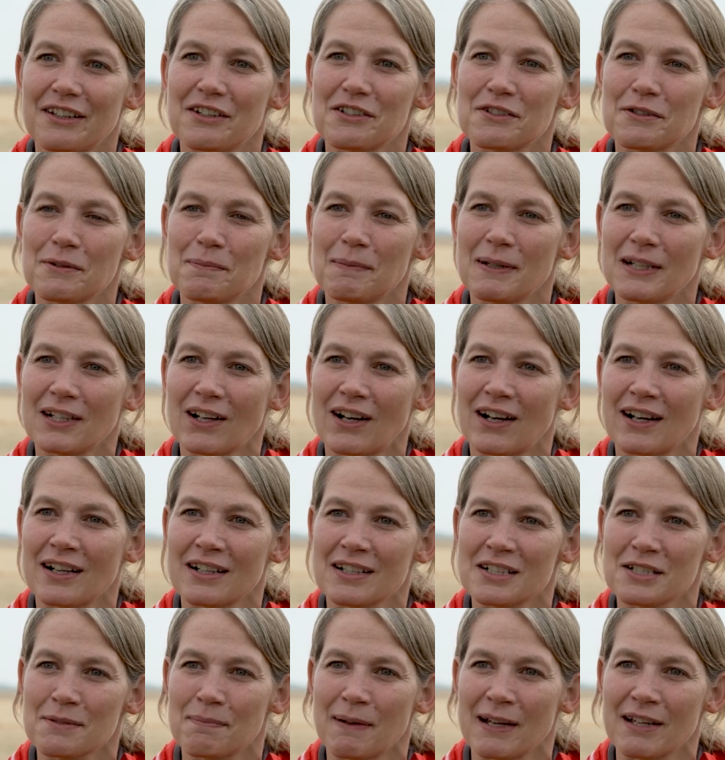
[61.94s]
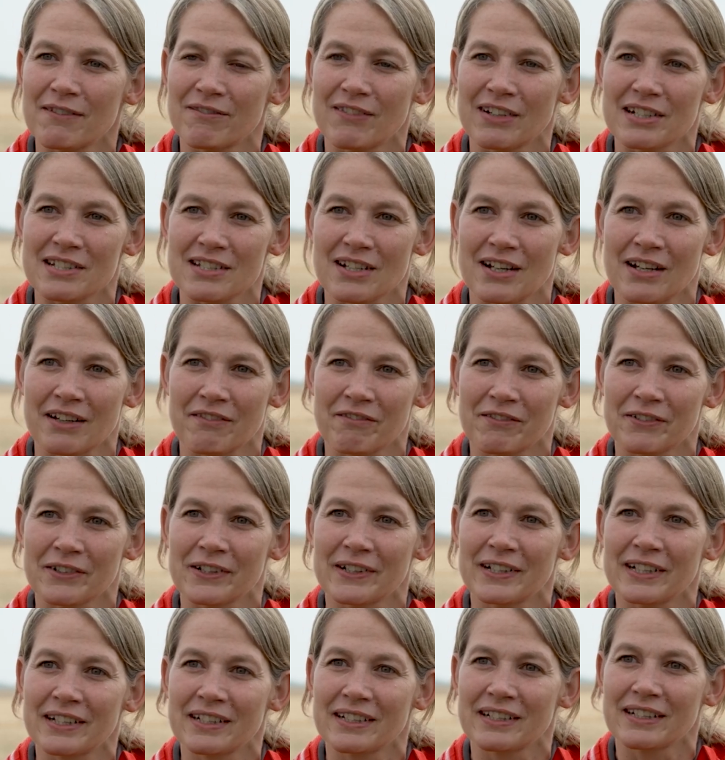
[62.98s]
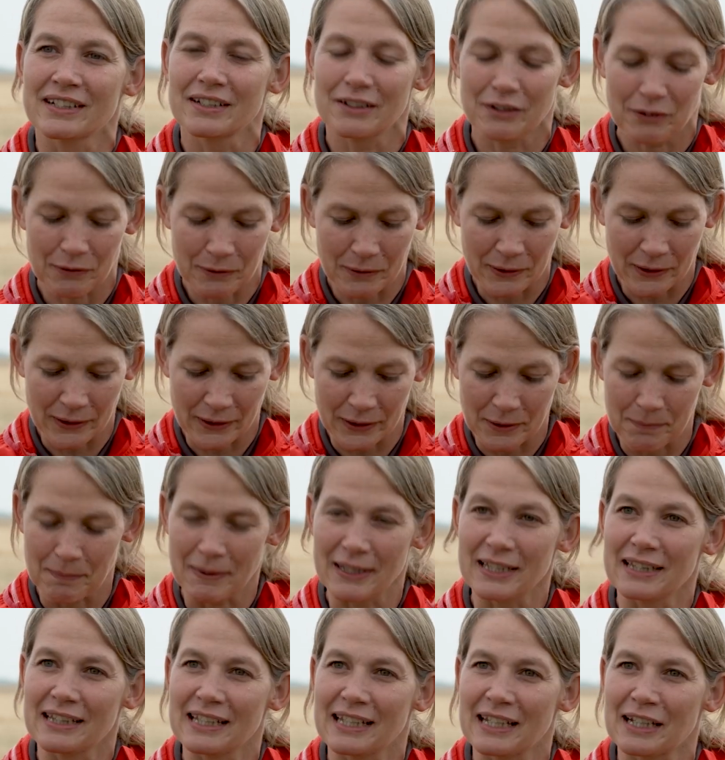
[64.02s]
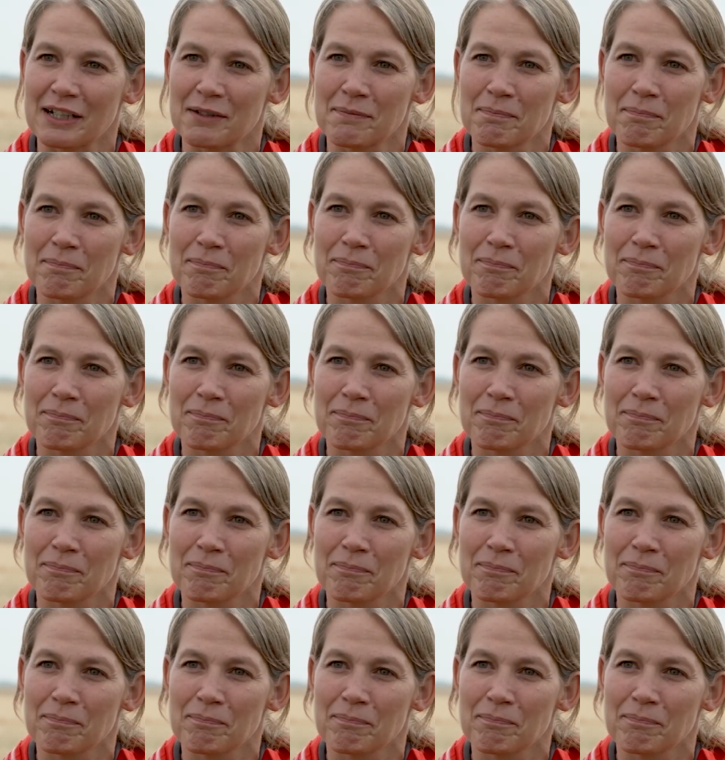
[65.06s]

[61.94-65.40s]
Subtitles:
those would be caused by Phytophthora or Pythium.